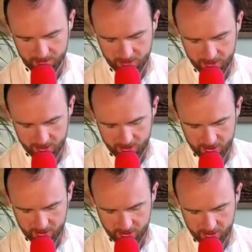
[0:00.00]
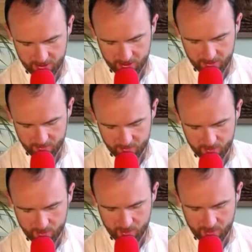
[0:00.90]
Good
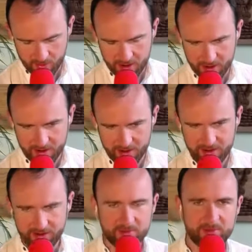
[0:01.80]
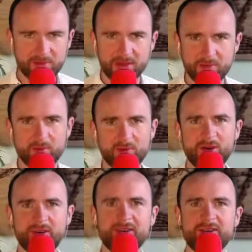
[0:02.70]
morning,
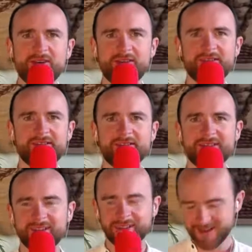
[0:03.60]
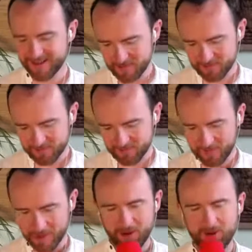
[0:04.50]
people.
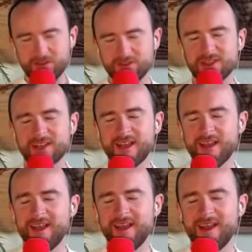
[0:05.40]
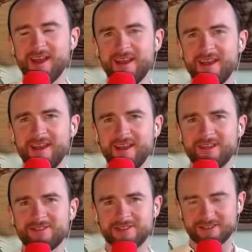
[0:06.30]
God, it feels like
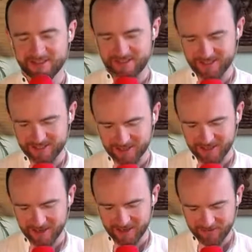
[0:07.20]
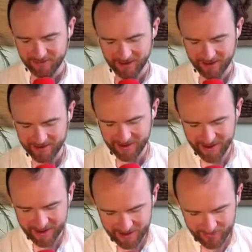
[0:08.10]
ages since I have had
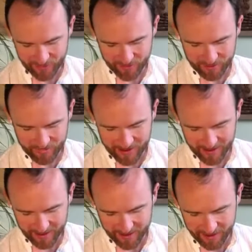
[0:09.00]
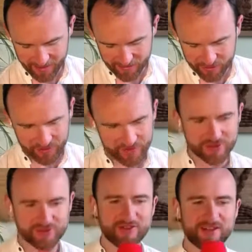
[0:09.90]
any form of any live. So it
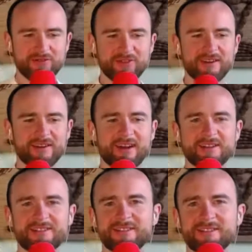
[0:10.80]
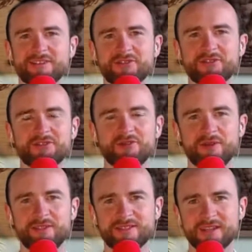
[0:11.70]
feels really, really nice to
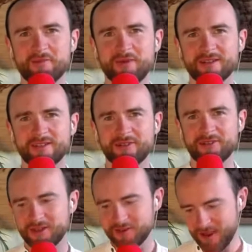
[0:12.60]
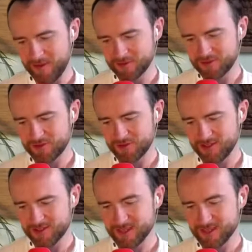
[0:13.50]
be sat back down here, able to do this.